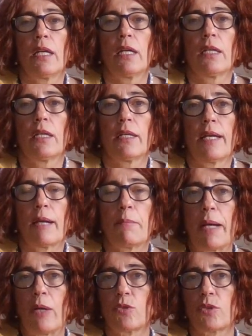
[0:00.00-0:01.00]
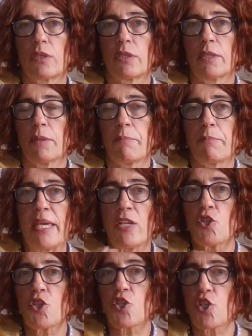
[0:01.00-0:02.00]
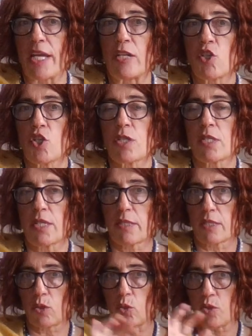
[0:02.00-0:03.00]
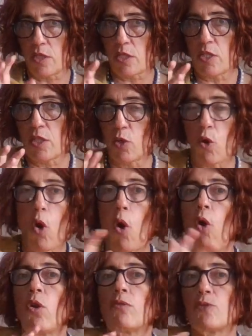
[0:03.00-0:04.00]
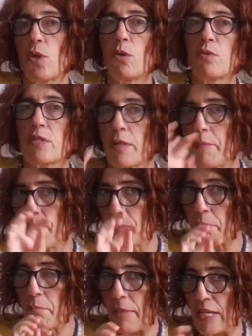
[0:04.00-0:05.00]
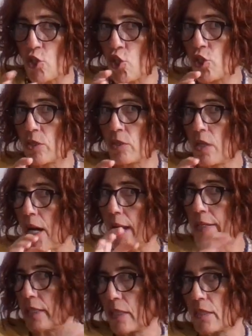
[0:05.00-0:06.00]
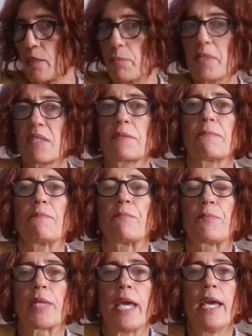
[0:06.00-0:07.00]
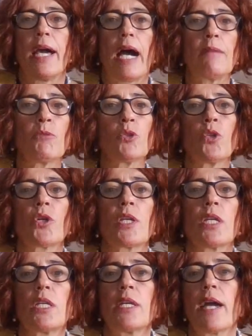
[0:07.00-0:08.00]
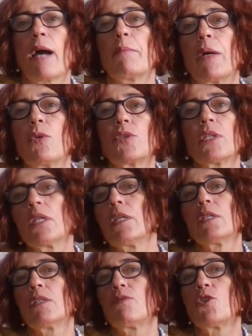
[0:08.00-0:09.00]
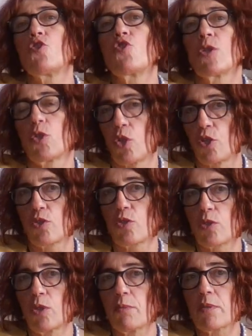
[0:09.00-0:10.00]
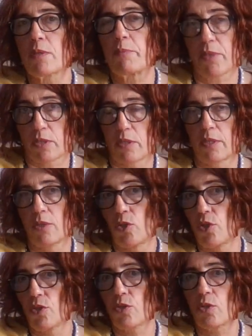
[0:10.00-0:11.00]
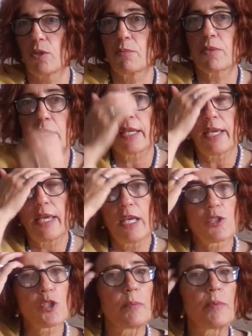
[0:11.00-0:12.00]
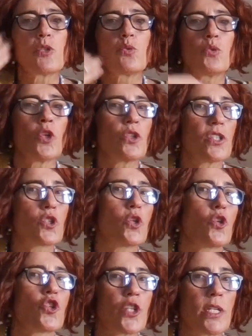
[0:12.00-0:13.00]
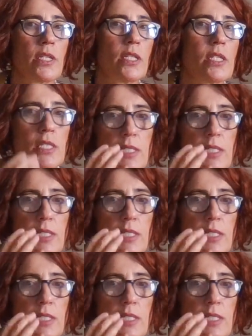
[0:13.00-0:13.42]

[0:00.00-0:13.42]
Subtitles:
about the major changes that are concerning all of those mentioned archetypes. I'm not talking here about individual horoscopes, personal horoscopes. So please do not associate this